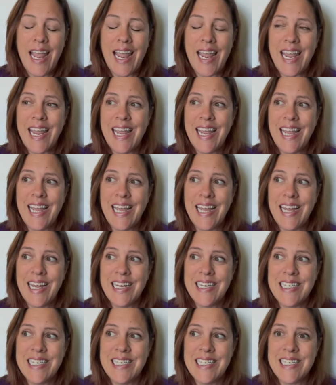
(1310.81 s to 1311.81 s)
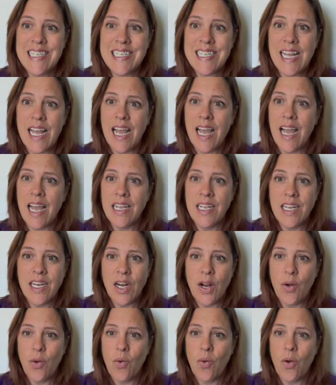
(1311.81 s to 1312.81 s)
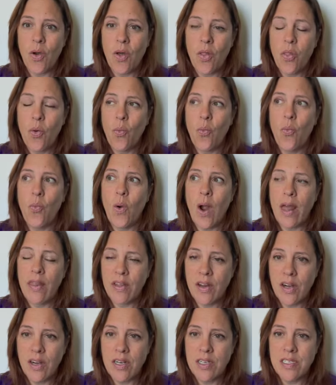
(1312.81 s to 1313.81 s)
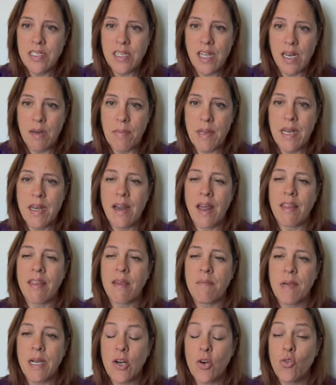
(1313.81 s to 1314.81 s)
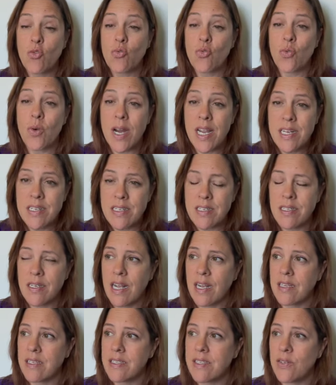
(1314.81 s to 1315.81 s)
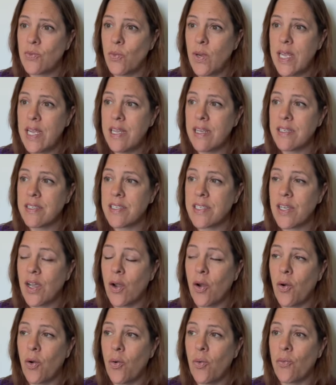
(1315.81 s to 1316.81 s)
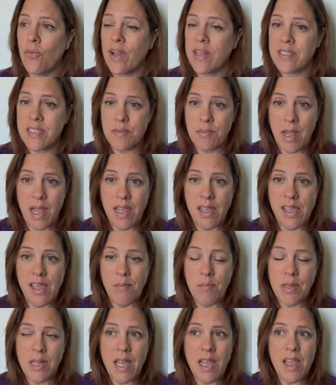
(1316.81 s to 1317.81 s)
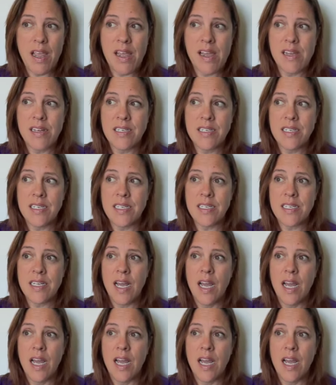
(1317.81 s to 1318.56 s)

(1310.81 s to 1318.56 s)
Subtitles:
And you know, the weather is going to be nothing but great next week. So I've got some hiking planned.